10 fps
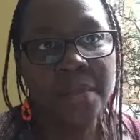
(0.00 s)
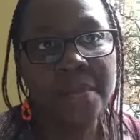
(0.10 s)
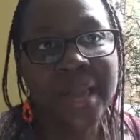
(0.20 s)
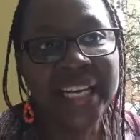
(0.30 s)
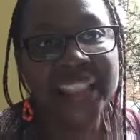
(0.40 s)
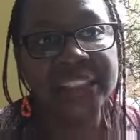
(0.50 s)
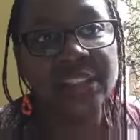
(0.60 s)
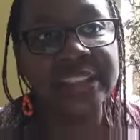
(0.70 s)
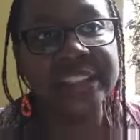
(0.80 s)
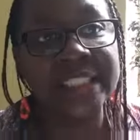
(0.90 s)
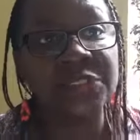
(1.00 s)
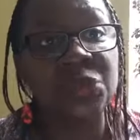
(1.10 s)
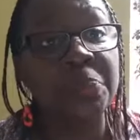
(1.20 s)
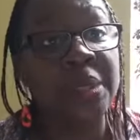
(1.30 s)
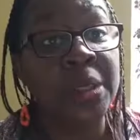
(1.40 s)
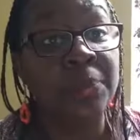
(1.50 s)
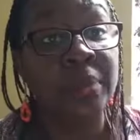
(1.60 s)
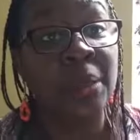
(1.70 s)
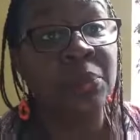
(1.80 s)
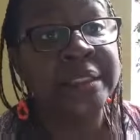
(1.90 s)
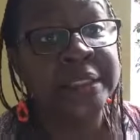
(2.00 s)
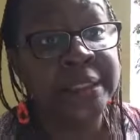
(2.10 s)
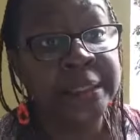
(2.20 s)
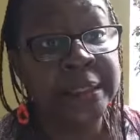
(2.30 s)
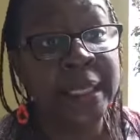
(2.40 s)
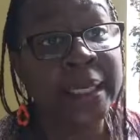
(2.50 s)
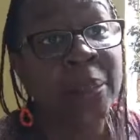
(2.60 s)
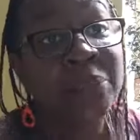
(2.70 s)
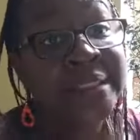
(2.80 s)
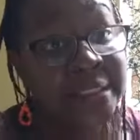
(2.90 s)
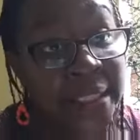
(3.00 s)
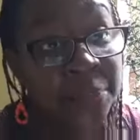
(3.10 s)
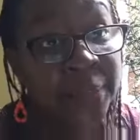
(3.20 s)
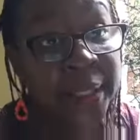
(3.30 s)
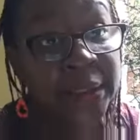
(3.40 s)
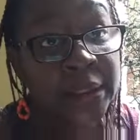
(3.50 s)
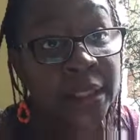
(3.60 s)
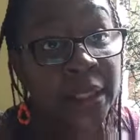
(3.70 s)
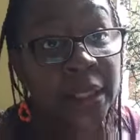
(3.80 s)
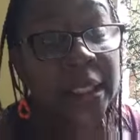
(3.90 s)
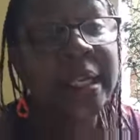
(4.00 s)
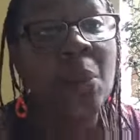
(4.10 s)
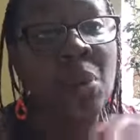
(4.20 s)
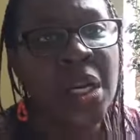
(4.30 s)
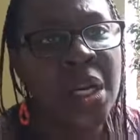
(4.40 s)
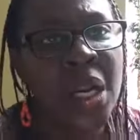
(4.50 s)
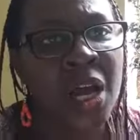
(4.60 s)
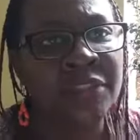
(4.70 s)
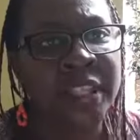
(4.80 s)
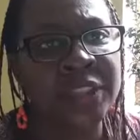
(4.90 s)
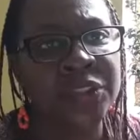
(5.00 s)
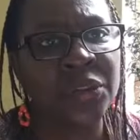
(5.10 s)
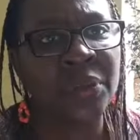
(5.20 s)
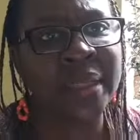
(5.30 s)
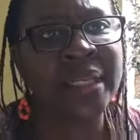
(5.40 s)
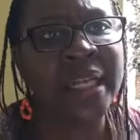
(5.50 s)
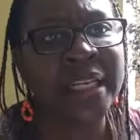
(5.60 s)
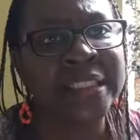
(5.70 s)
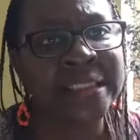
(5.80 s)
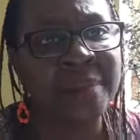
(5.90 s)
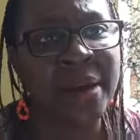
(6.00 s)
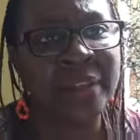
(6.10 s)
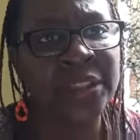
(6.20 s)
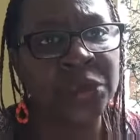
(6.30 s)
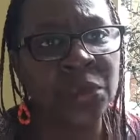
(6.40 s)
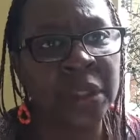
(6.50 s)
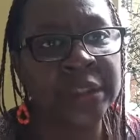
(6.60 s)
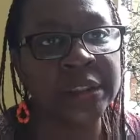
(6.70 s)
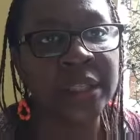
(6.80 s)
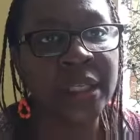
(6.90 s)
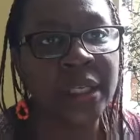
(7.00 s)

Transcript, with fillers: Many successful people that we see today, that we celebrate, that we love their story, that they're inspiring to us,